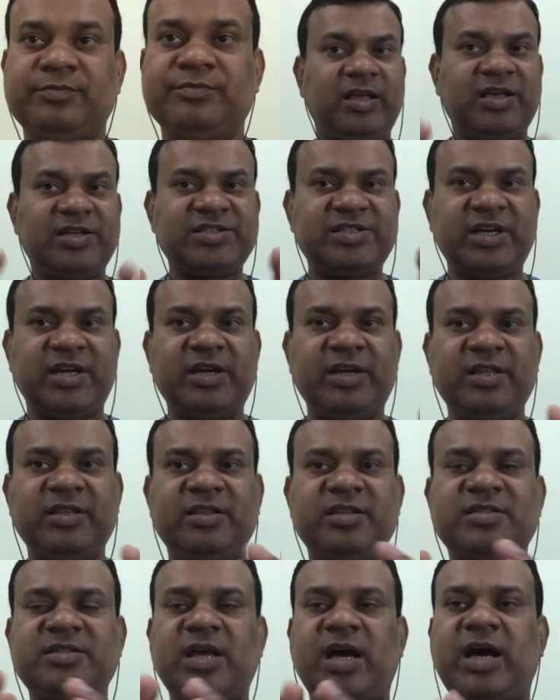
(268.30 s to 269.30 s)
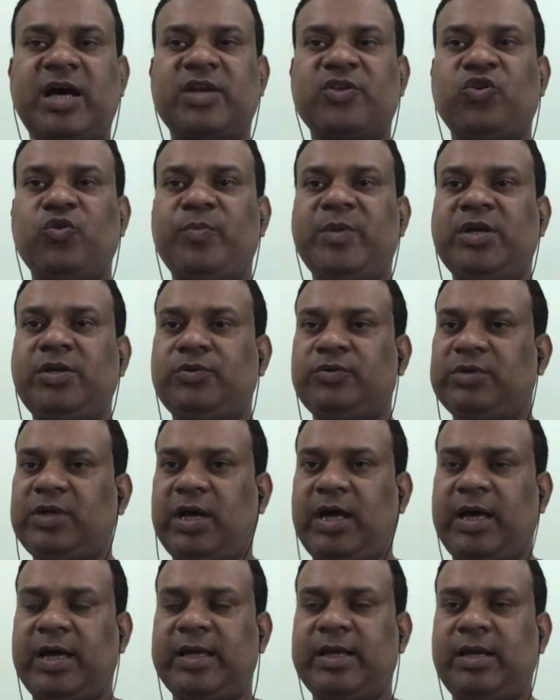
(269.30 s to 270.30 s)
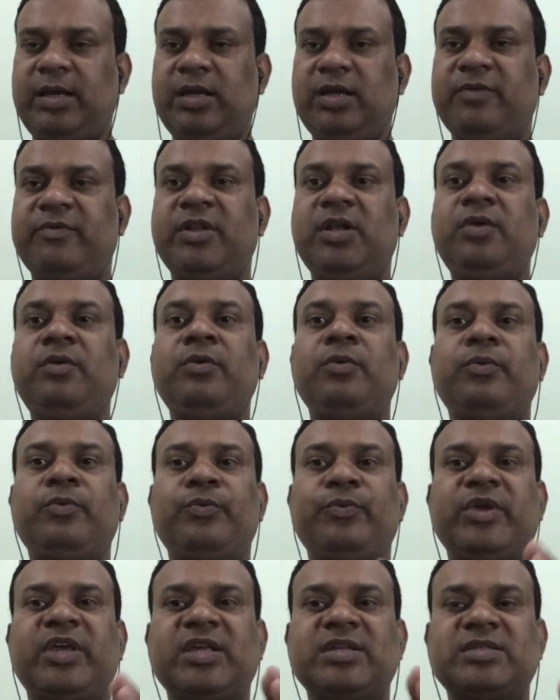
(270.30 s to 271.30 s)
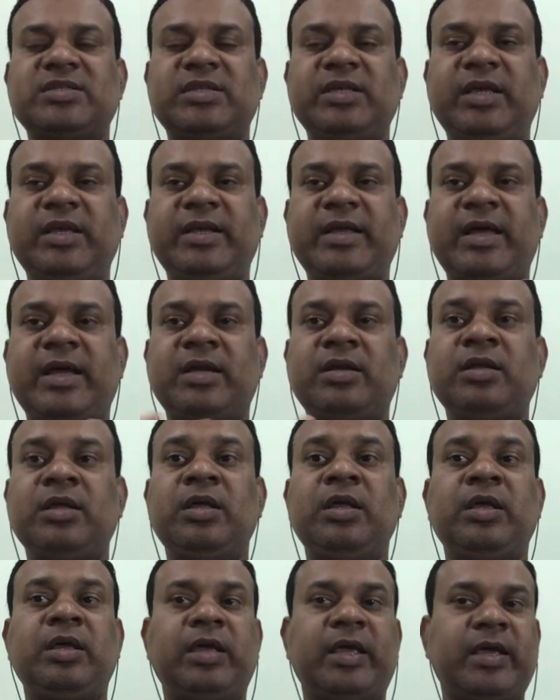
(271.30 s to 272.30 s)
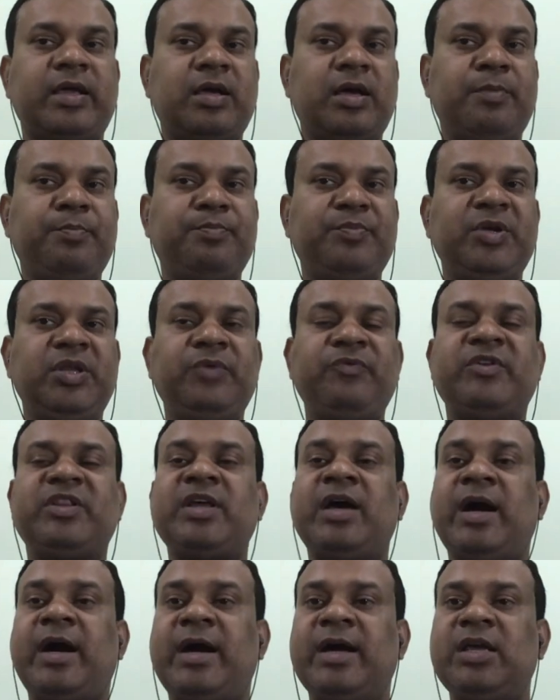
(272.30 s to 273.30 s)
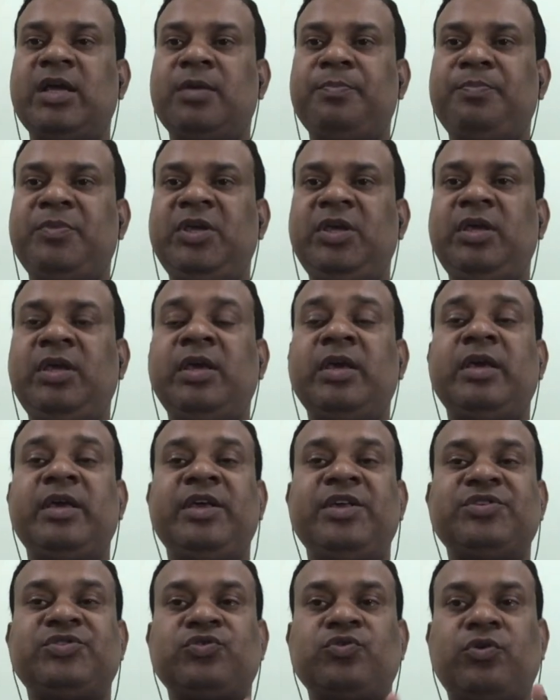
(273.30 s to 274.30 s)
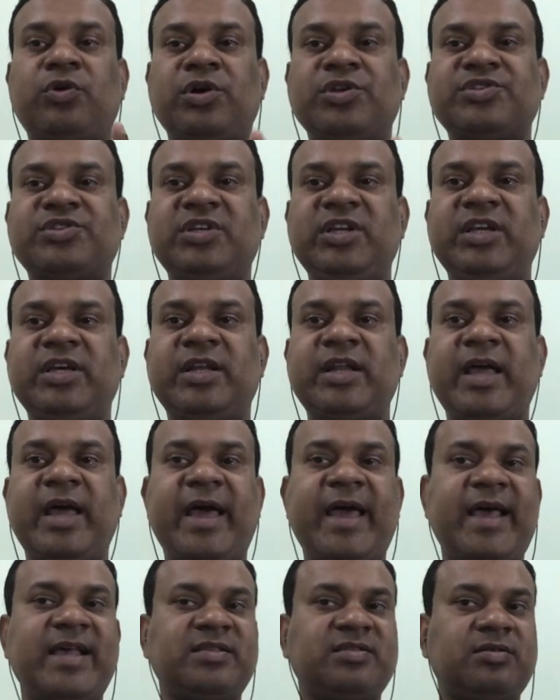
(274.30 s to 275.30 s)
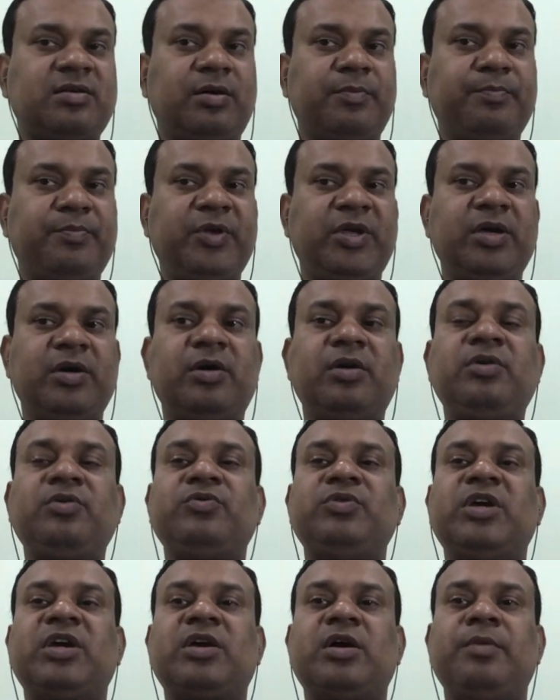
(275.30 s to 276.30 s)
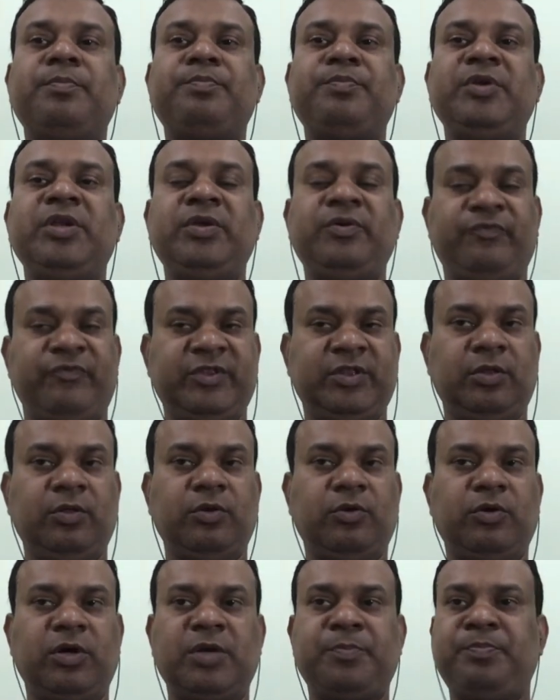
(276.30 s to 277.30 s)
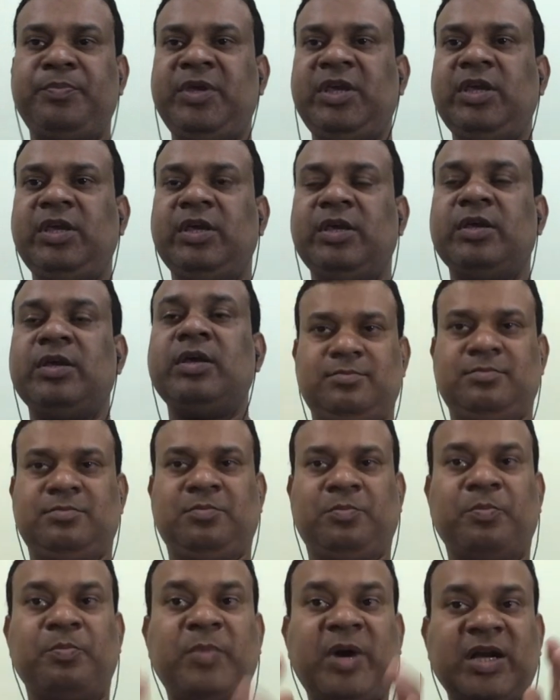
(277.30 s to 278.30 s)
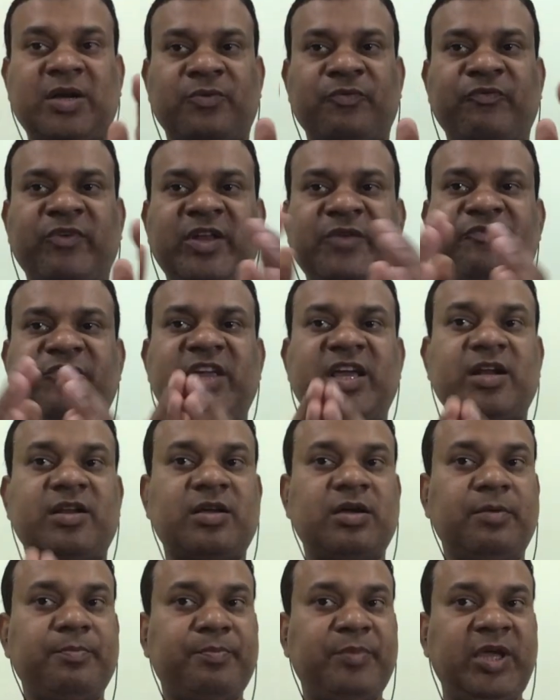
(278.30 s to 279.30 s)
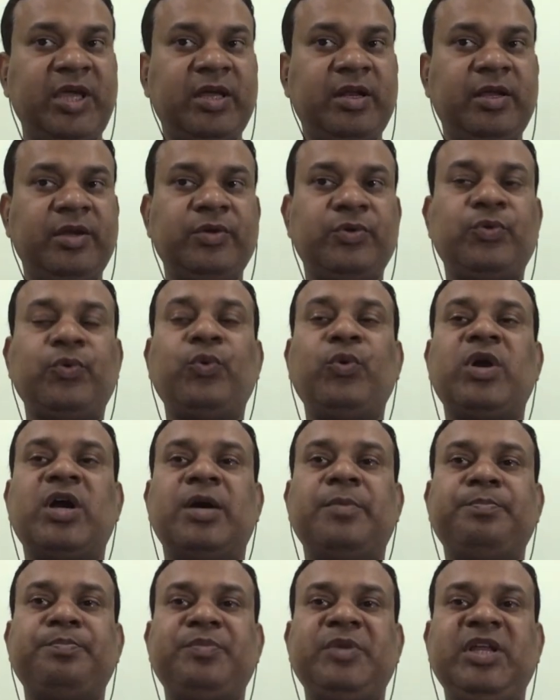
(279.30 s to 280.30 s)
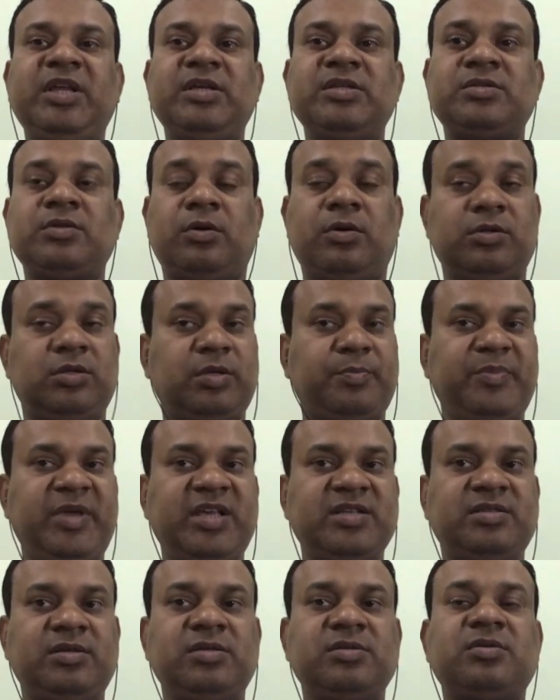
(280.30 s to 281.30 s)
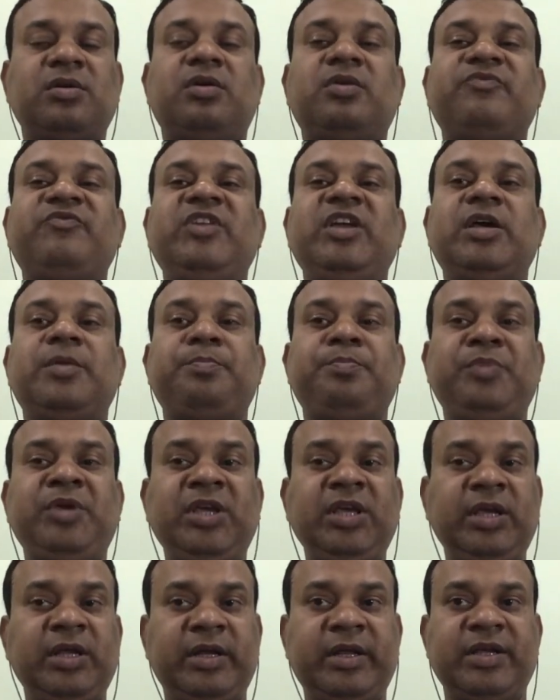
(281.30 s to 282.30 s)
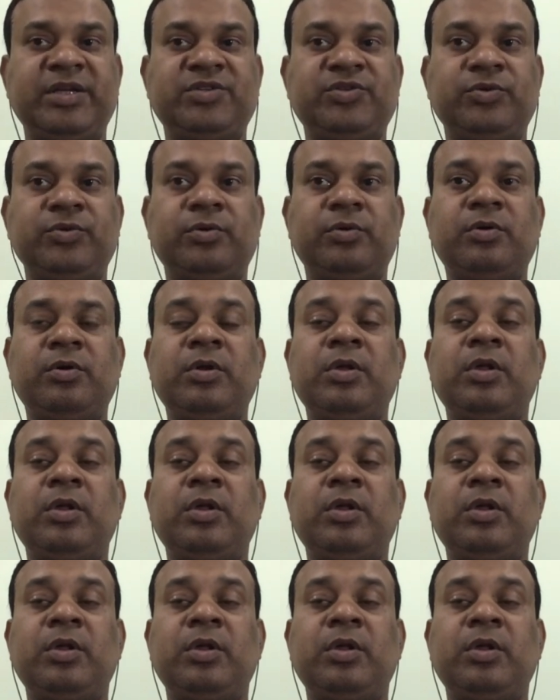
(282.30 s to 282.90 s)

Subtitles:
Extending this argument to the higher level, we can say that a company with higher PE is costlier as compared to the company with lower PE. But when we are comparing two companies on the basis of their PE ratio,